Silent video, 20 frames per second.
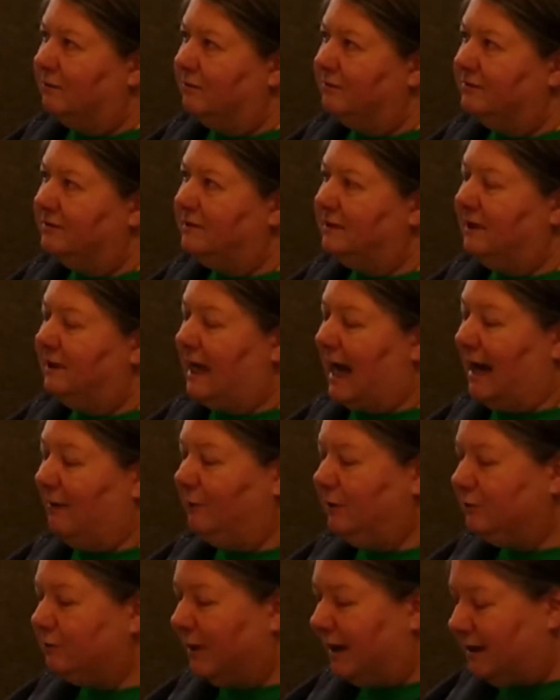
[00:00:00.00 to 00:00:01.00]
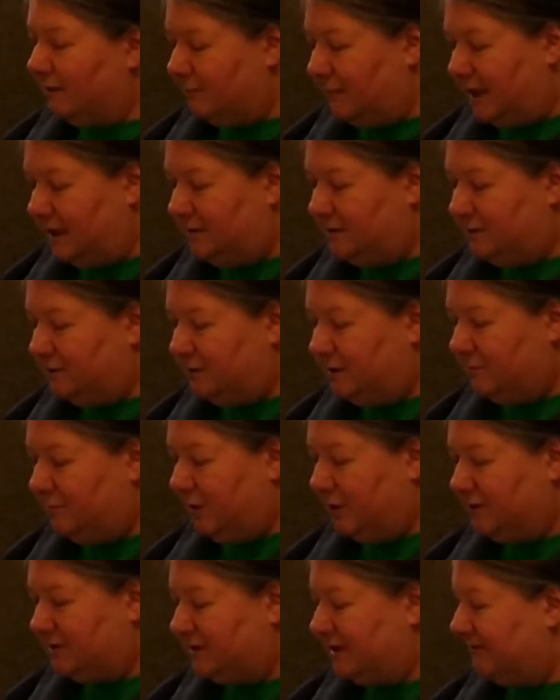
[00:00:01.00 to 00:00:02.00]
I would recommend doing the
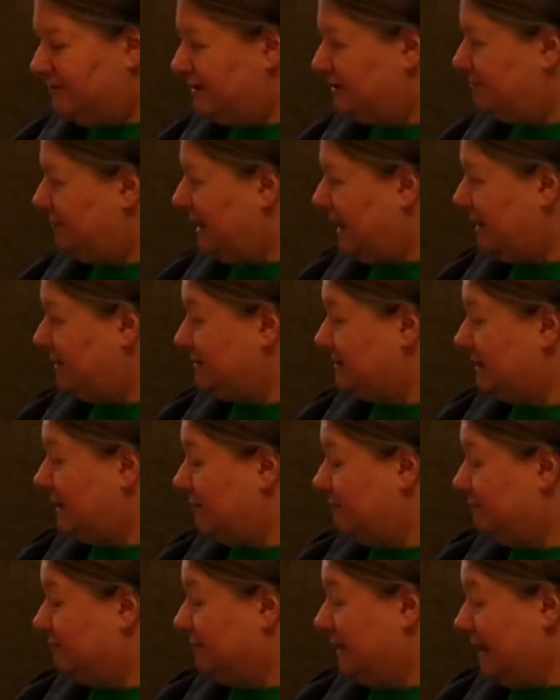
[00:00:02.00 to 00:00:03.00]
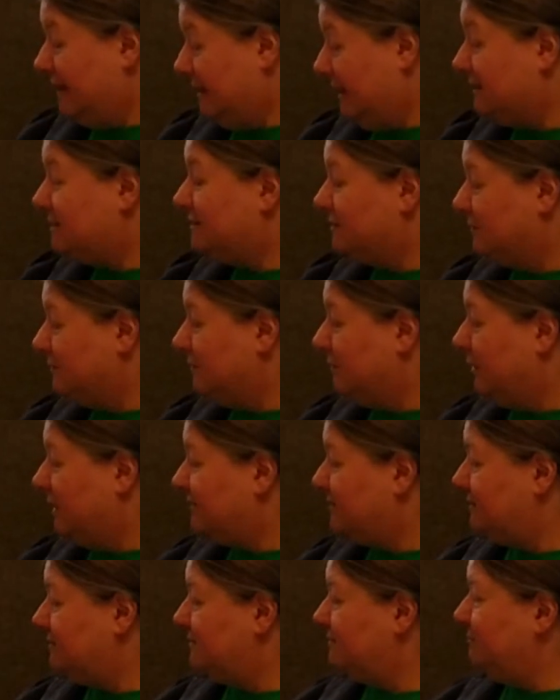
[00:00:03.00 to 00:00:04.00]
post office box, and that's a good
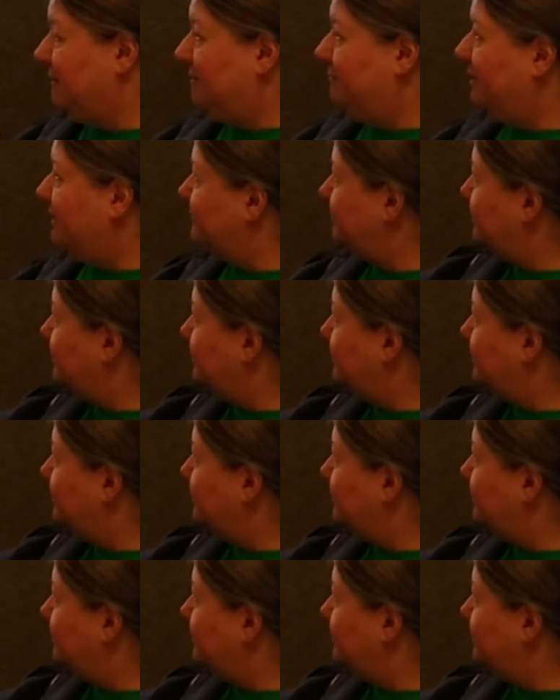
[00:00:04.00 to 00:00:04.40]
question, and maybe I should